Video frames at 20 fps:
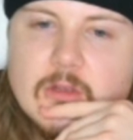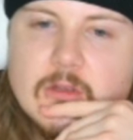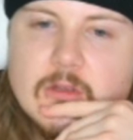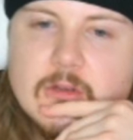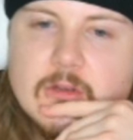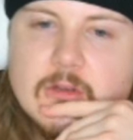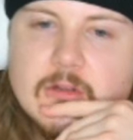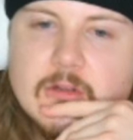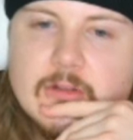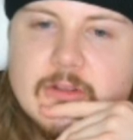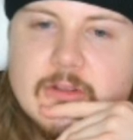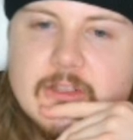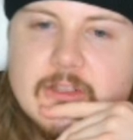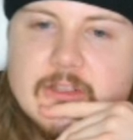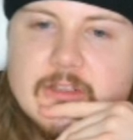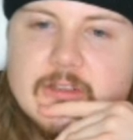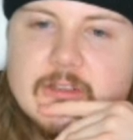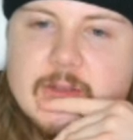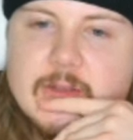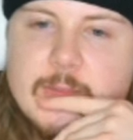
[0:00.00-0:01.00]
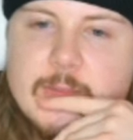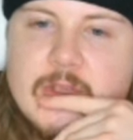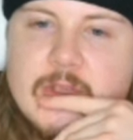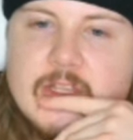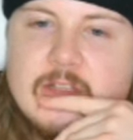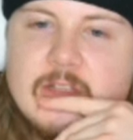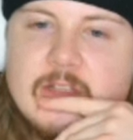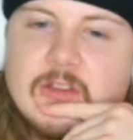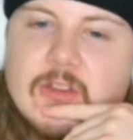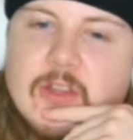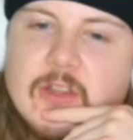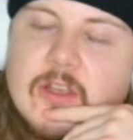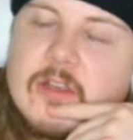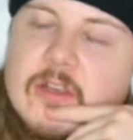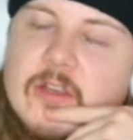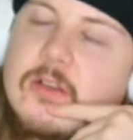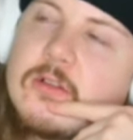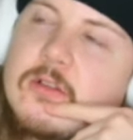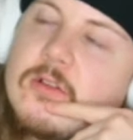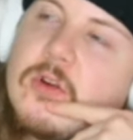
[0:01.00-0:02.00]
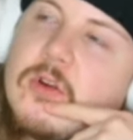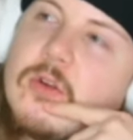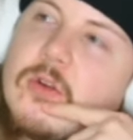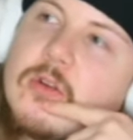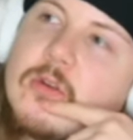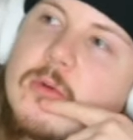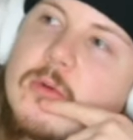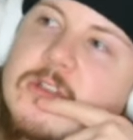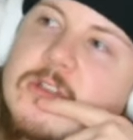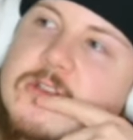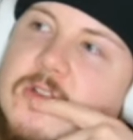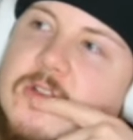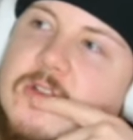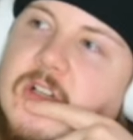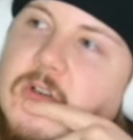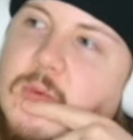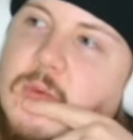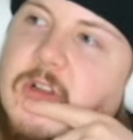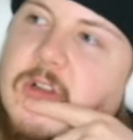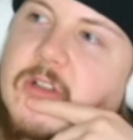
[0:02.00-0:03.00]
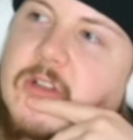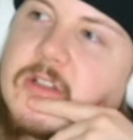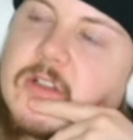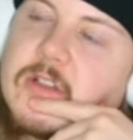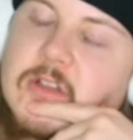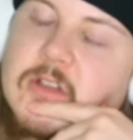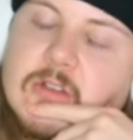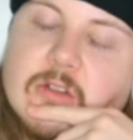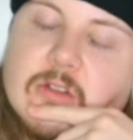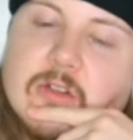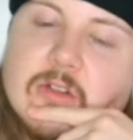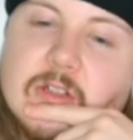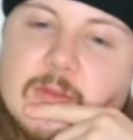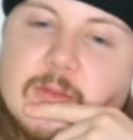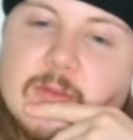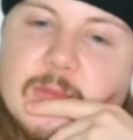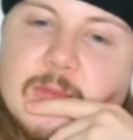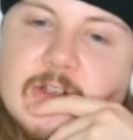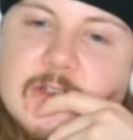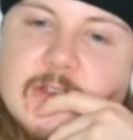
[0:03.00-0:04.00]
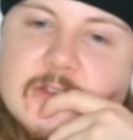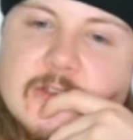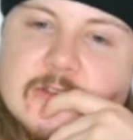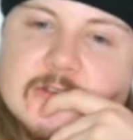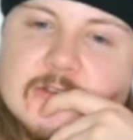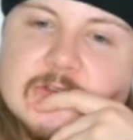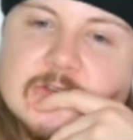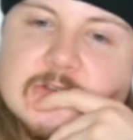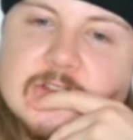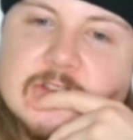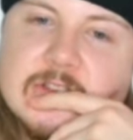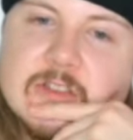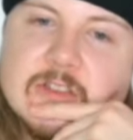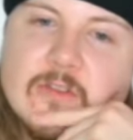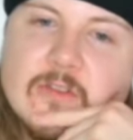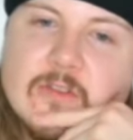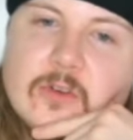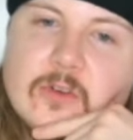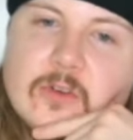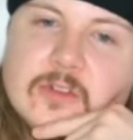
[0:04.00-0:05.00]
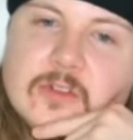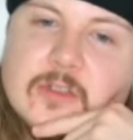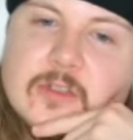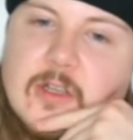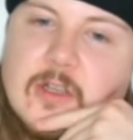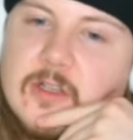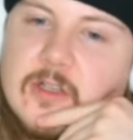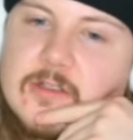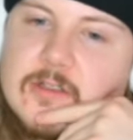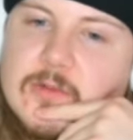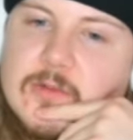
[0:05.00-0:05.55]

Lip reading: The big thing, or the reason I want to kind of talk about it, because this is the first glance we